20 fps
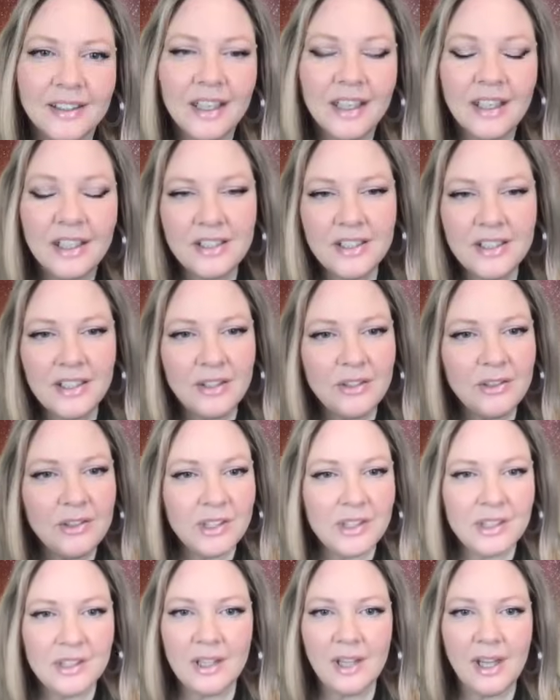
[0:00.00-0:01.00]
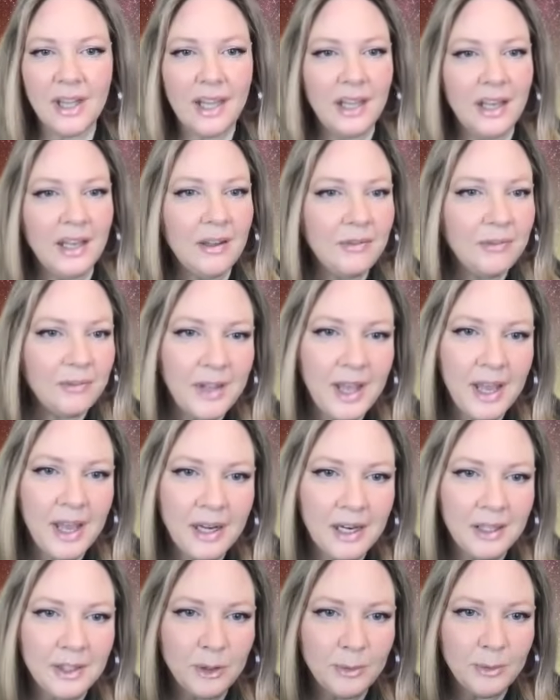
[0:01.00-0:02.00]
And do you just lay flat
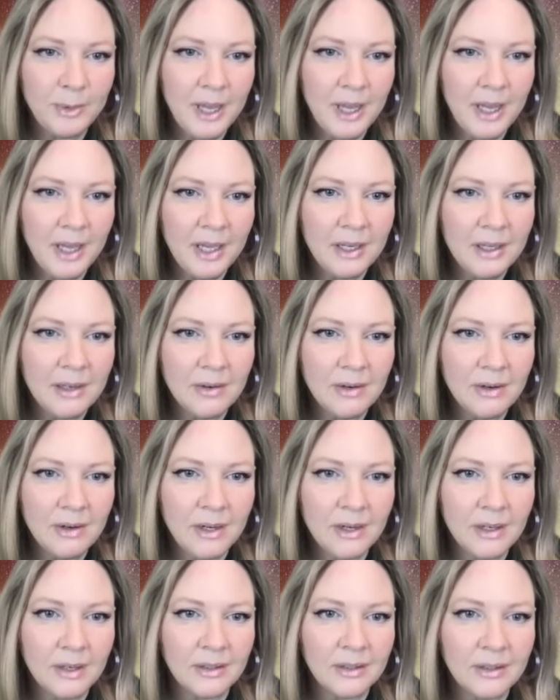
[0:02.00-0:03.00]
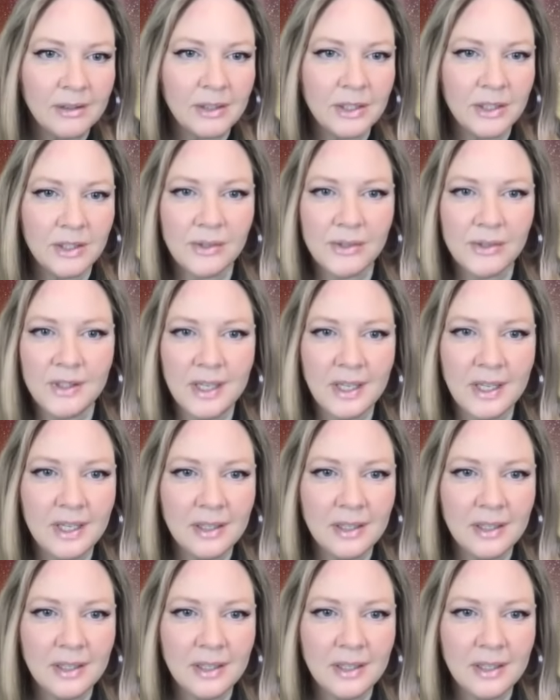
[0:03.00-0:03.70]
on your bed or? Oh, no, here's sit?